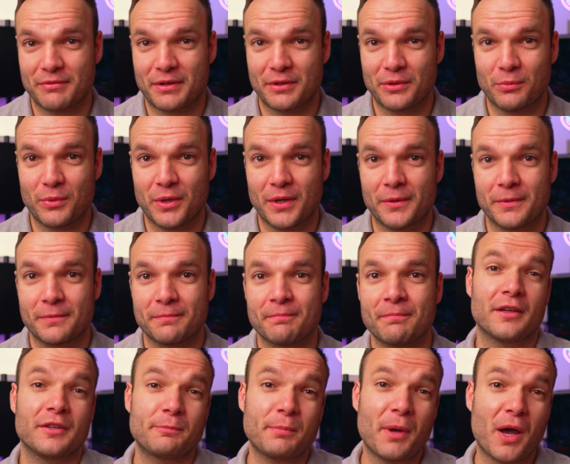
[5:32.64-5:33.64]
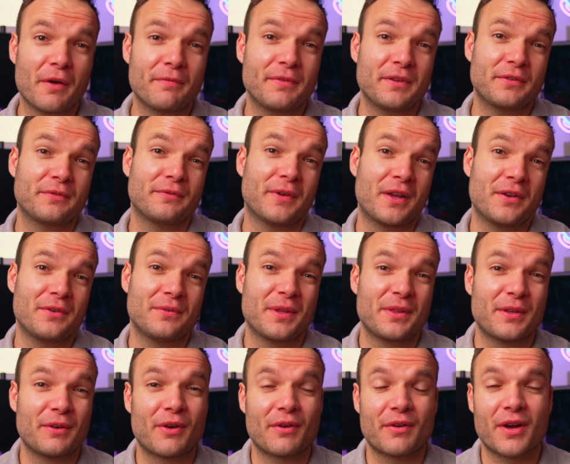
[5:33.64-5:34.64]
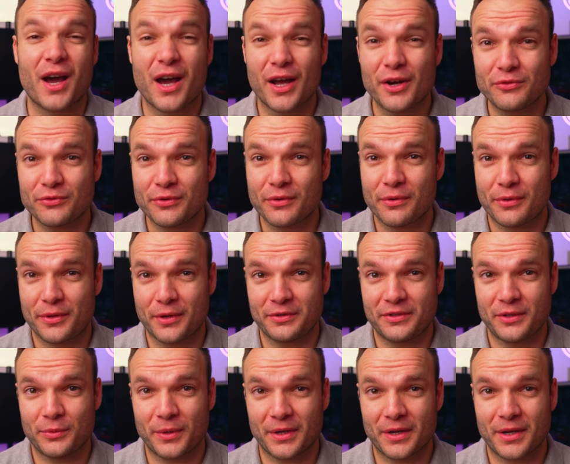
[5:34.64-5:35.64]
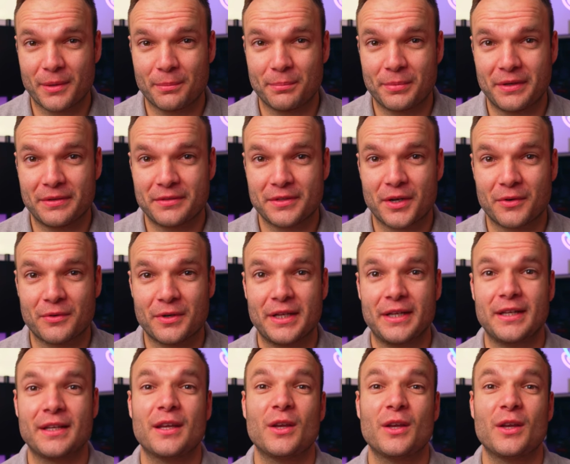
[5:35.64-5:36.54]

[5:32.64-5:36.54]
around the world. As part of this fund, there are 131 companies currently,